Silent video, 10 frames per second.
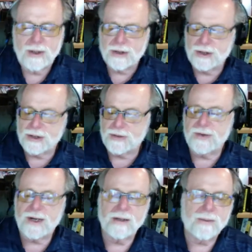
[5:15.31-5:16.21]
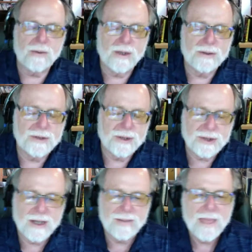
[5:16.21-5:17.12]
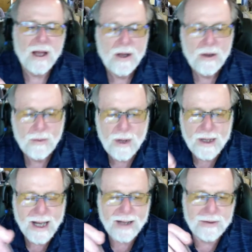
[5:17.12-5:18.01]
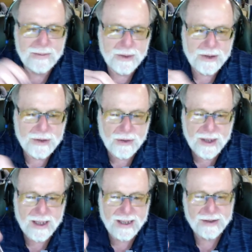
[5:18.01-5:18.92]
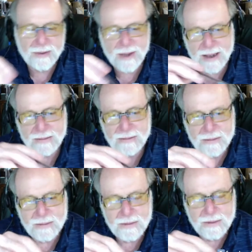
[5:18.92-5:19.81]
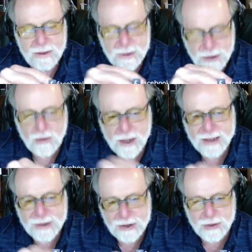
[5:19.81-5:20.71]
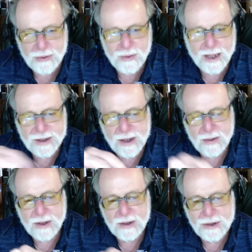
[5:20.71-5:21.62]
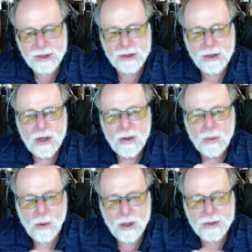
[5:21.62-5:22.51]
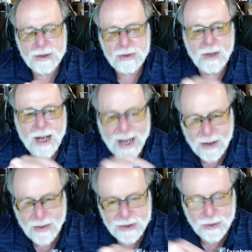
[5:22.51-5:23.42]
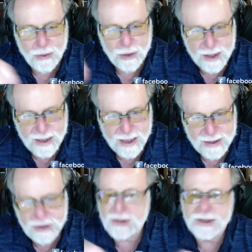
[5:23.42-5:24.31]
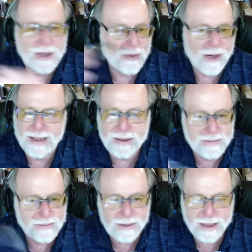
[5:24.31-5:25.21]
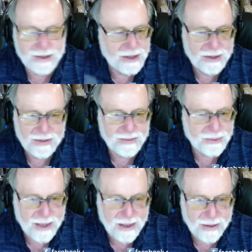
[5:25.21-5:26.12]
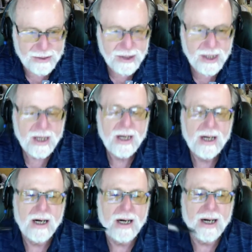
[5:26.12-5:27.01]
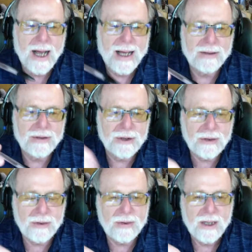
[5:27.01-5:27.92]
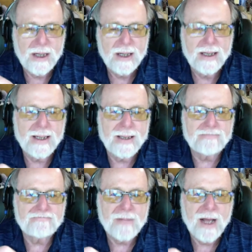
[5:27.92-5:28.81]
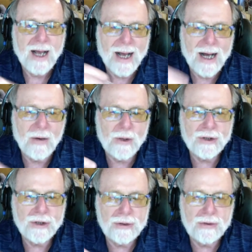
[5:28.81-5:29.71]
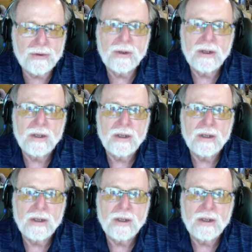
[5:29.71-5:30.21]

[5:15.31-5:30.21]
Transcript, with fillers: questions, just to follow up on what you just said. One, the book is organized around, it's organized a certain way. So could you just walk us through how it's organized? It's just not random blessings and prayers. Uh, and two, um, how would you,